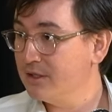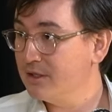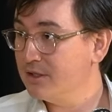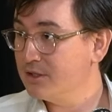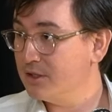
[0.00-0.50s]

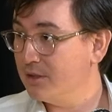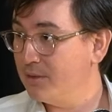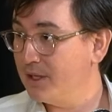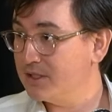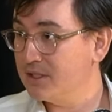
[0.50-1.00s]
So
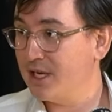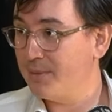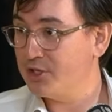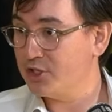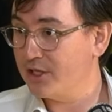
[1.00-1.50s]
it's the same
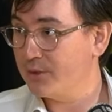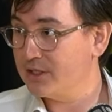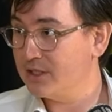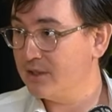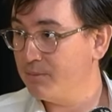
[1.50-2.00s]
engineering
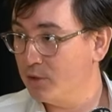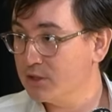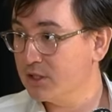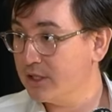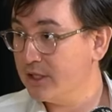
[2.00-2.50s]
team
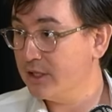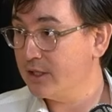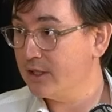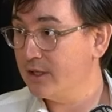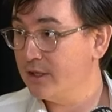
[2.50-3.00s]
mostly
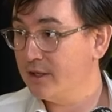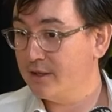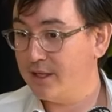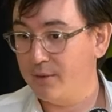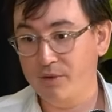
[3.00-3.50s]

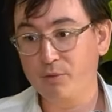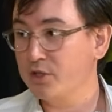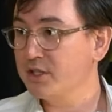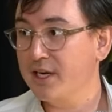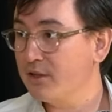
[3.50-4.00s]
that we've worked
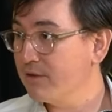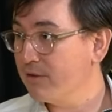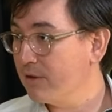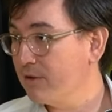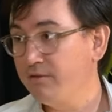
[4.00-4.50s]
together
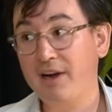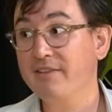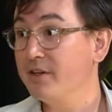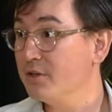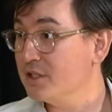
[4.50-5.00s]
for 5
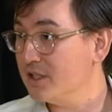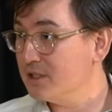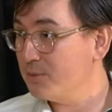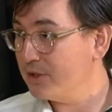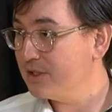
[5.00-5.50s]
years at this
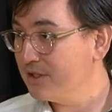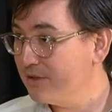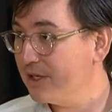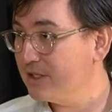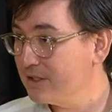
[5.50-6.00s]
point,
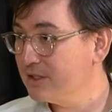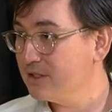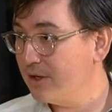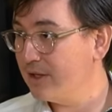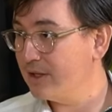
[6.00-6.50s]
right?
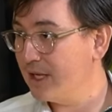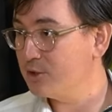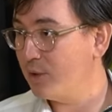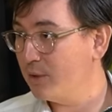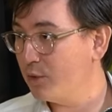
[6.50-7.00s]
So I think that's
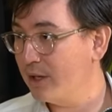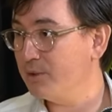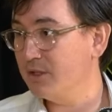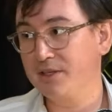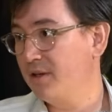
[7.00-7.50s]
why we're
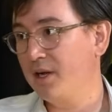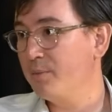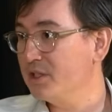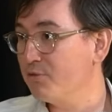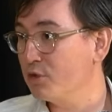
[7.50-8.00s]
able to, the
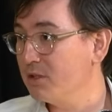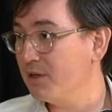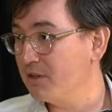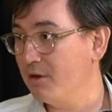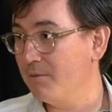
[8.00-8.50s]
company's
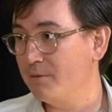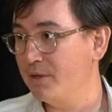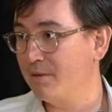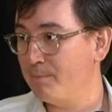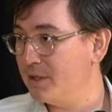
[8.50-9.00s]
14-month-old, but we
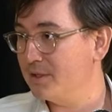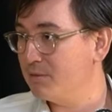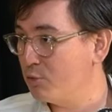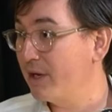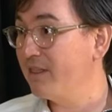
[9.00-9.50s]
can build
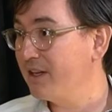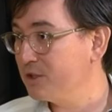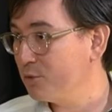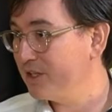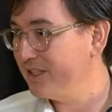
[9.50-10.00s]
great things
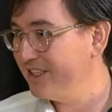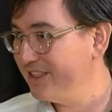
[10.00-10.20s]
quickly.